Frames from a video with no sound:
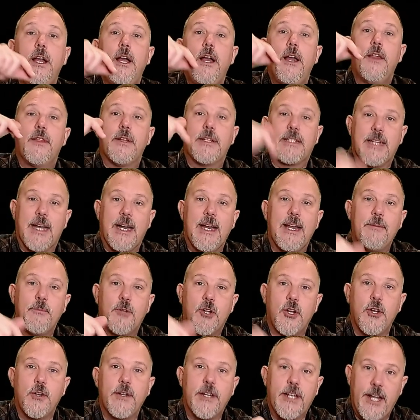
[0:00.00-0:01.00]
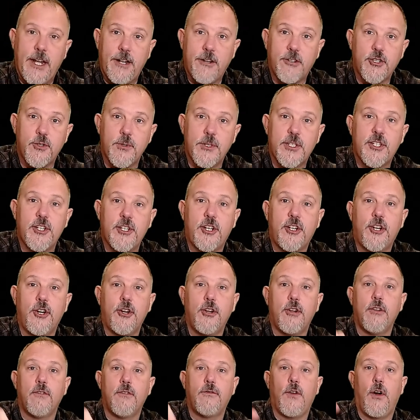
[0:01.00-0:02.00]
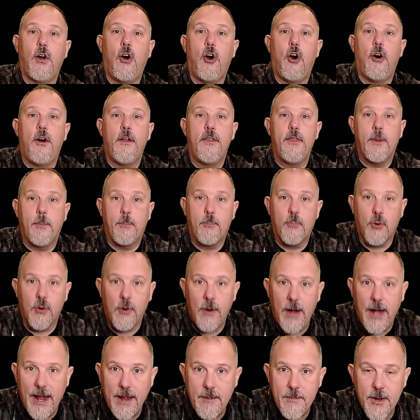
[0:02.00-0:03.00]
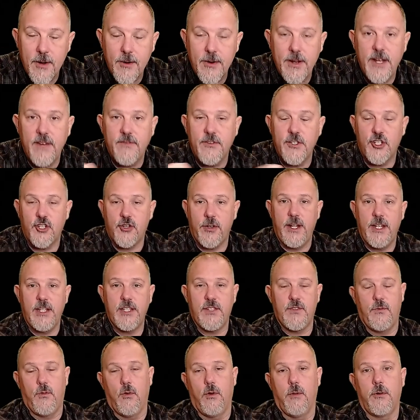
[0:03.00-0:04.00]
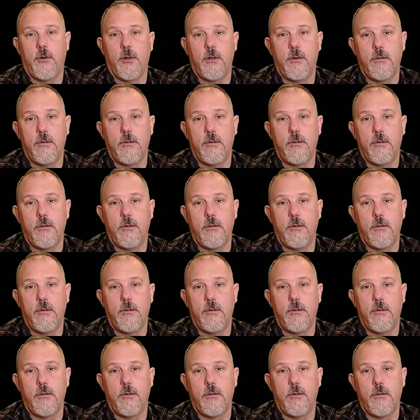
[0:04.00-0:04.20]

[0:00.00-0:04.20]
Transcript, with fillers: the time current characteristic curve on the primary of a transformer,